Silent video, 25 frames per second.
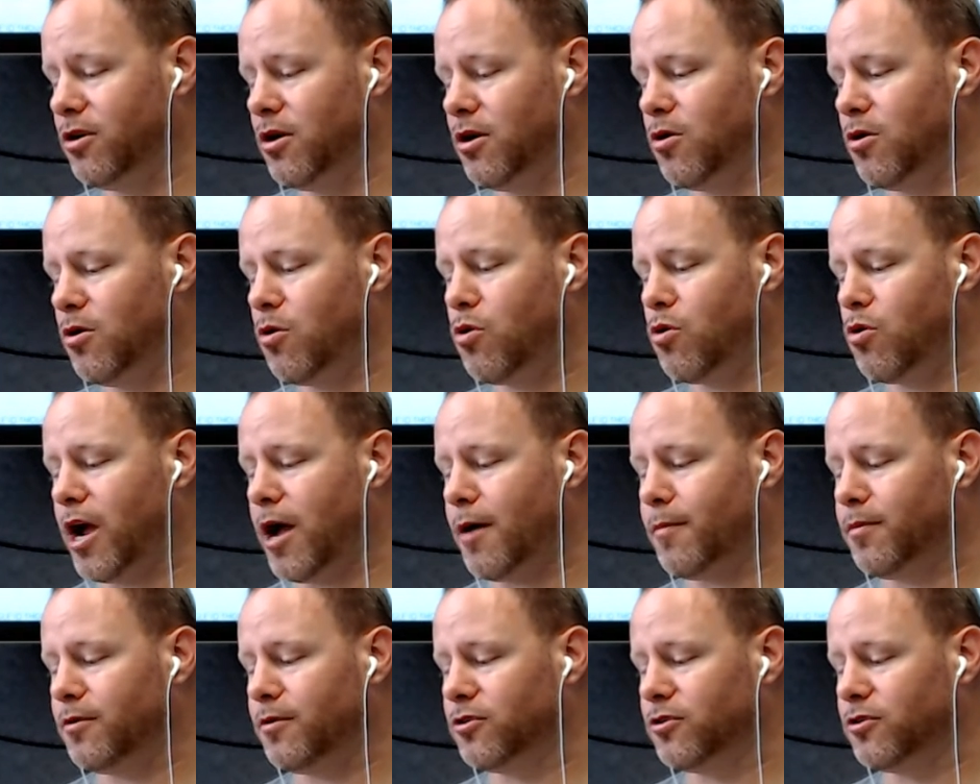or
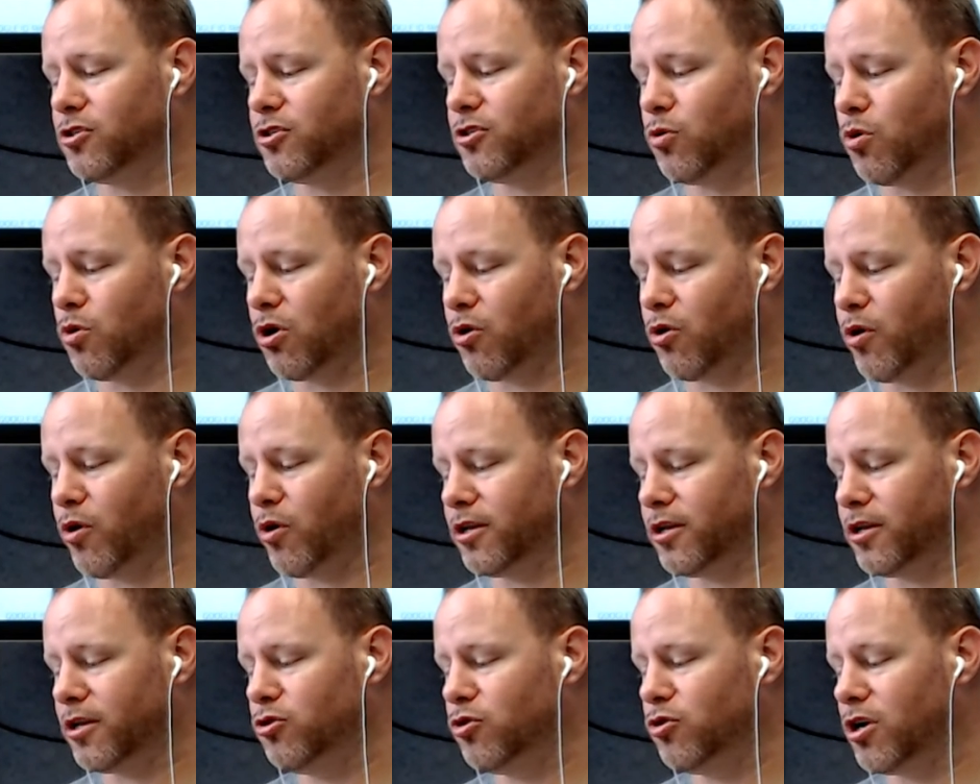Apple Store credit
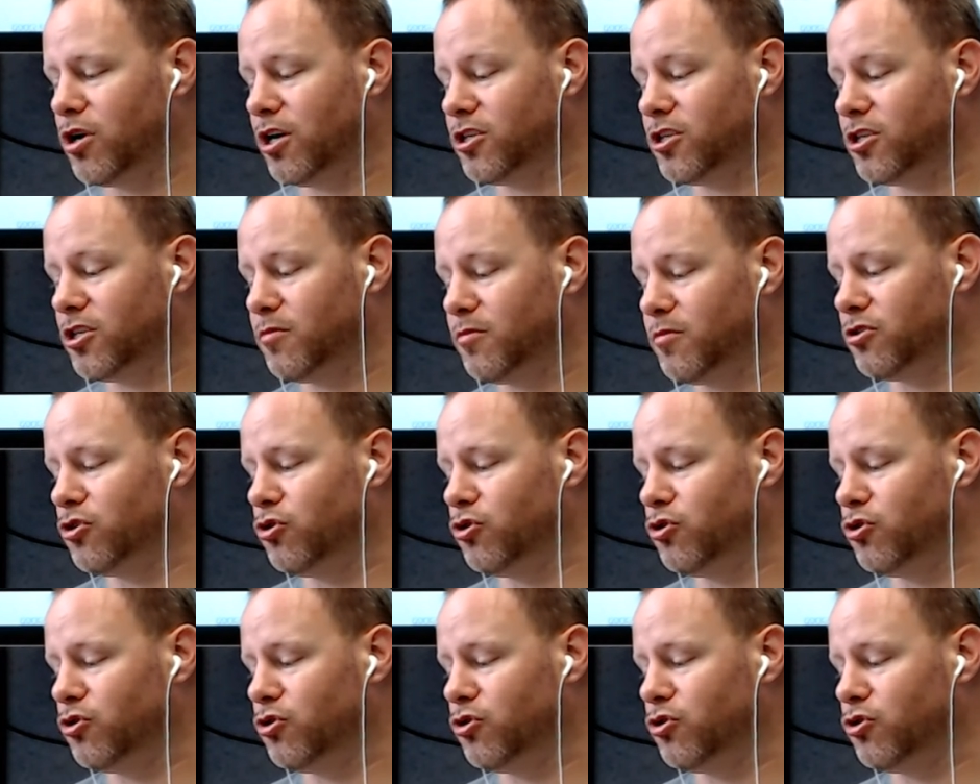to customers